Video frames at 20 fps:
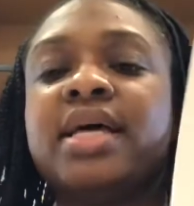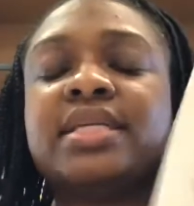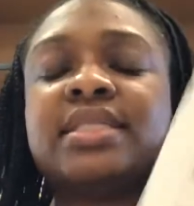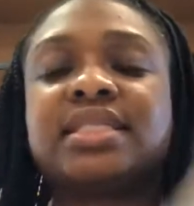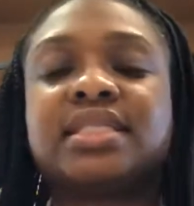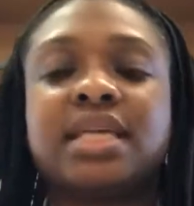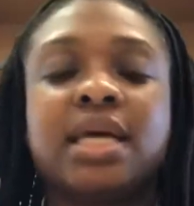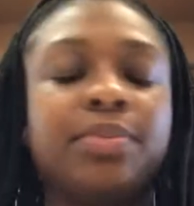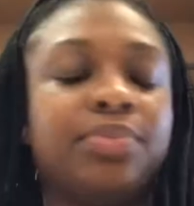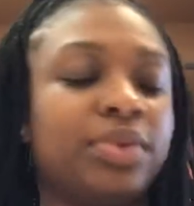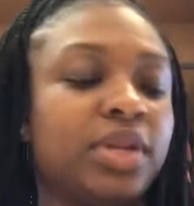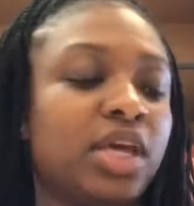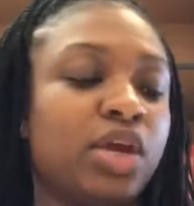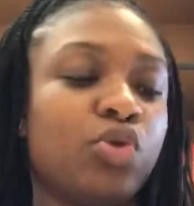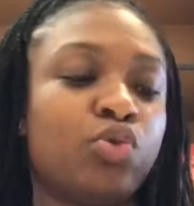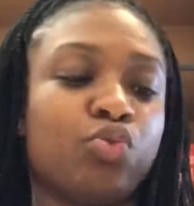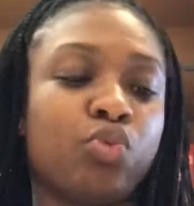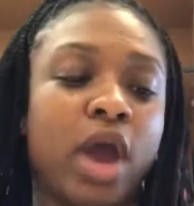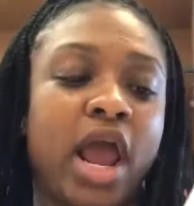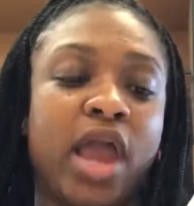Simply
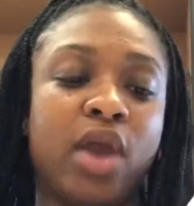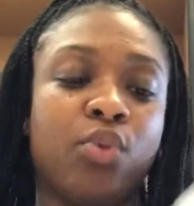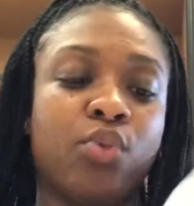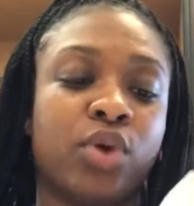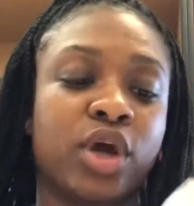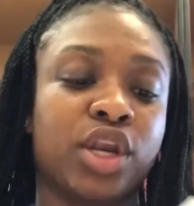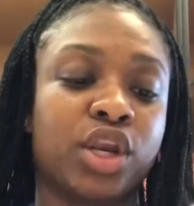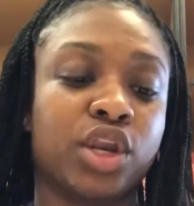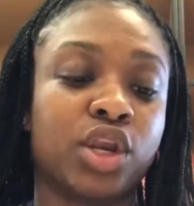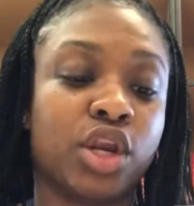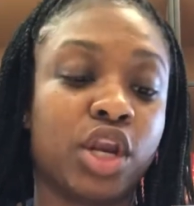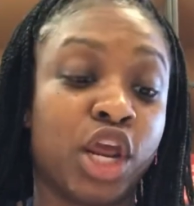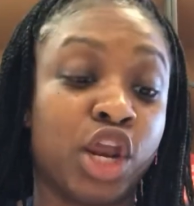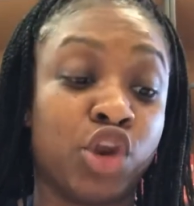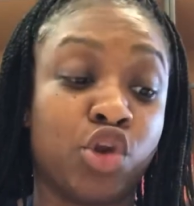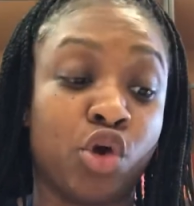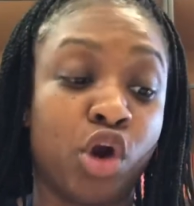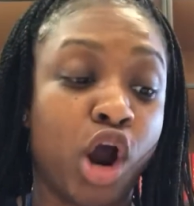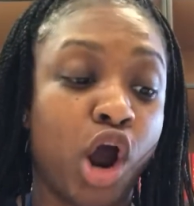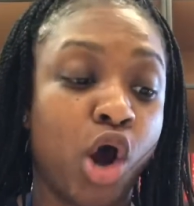write what in
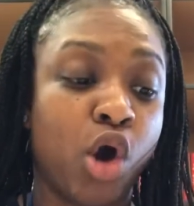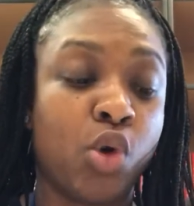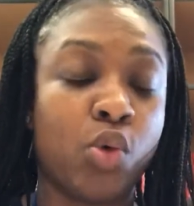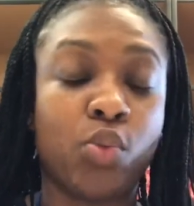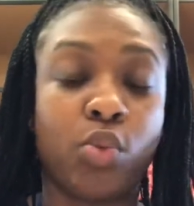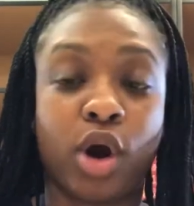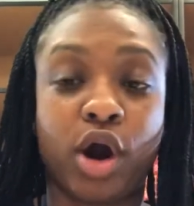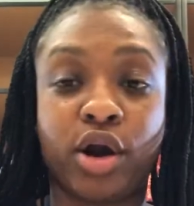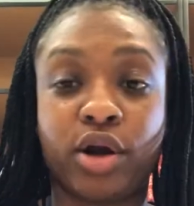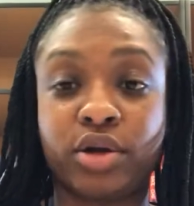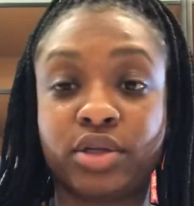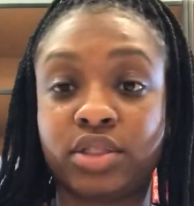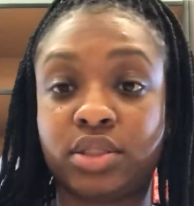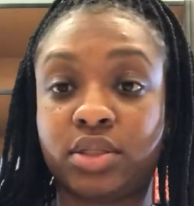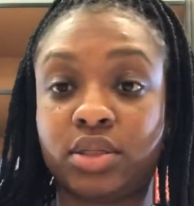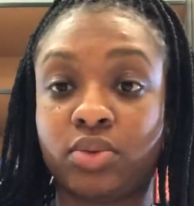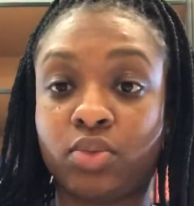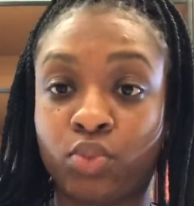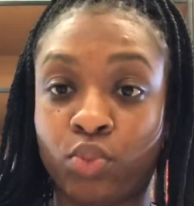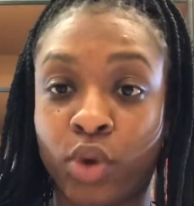your own words
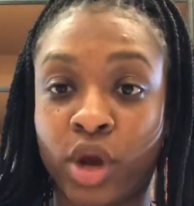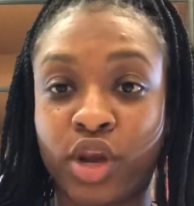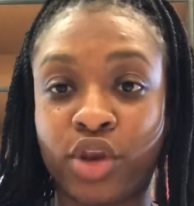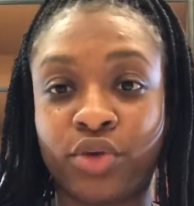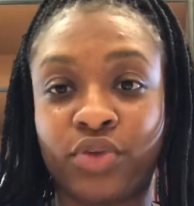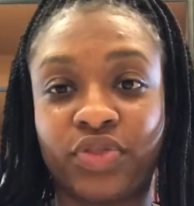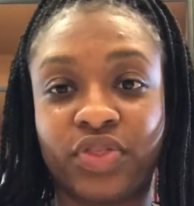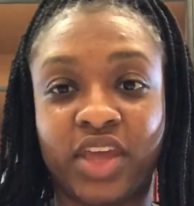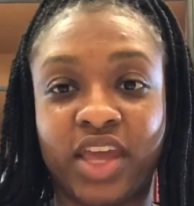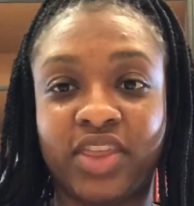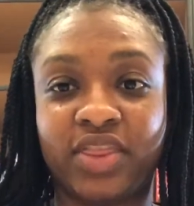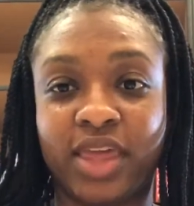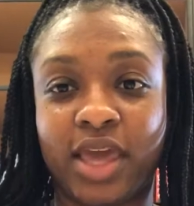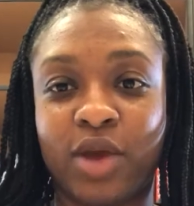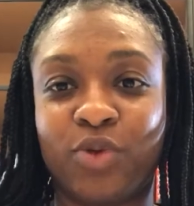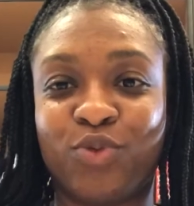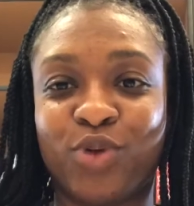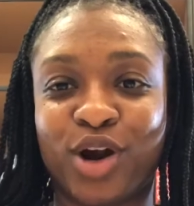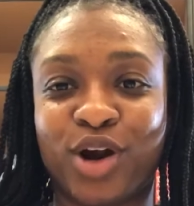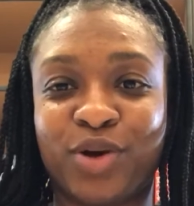what you think
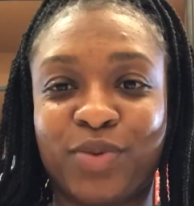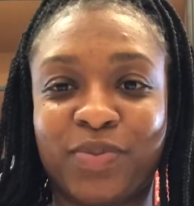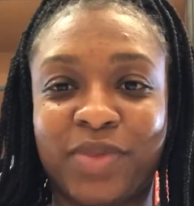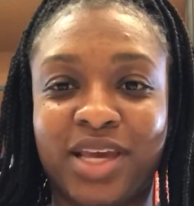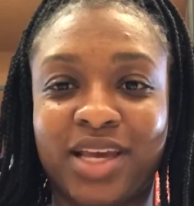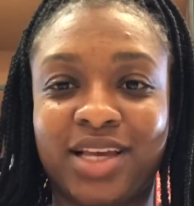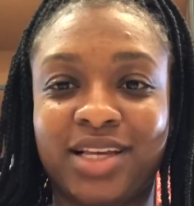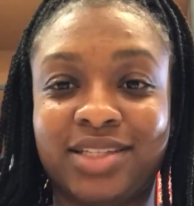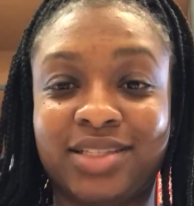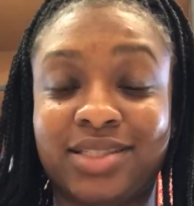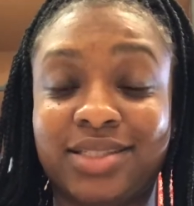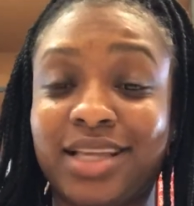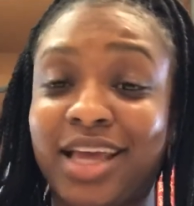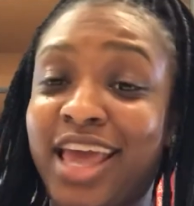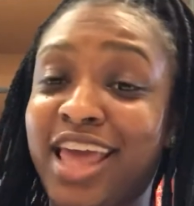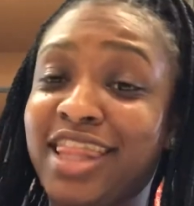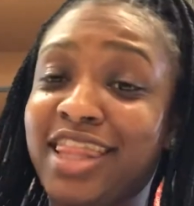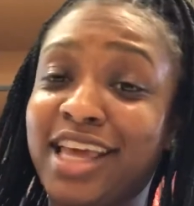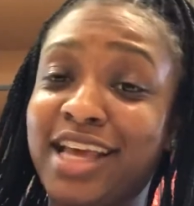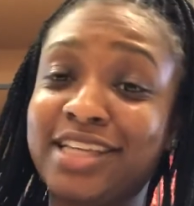that word means.
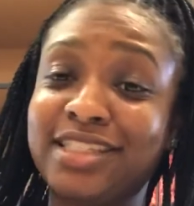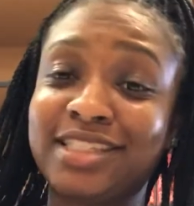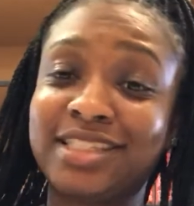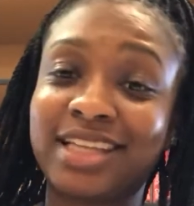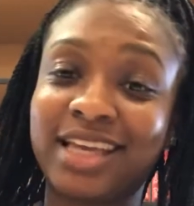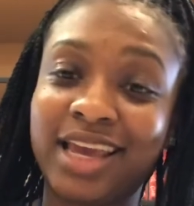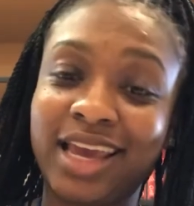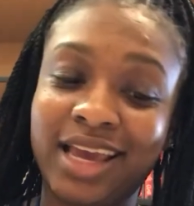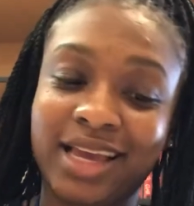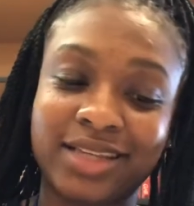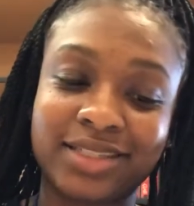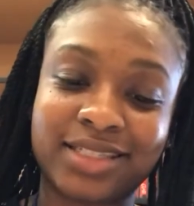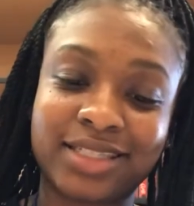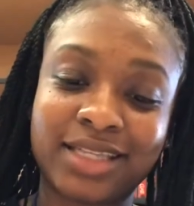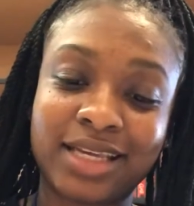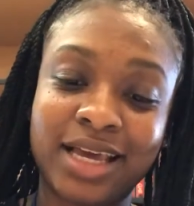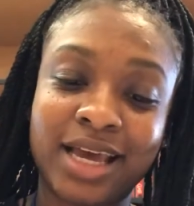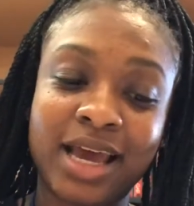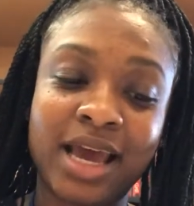And that's it.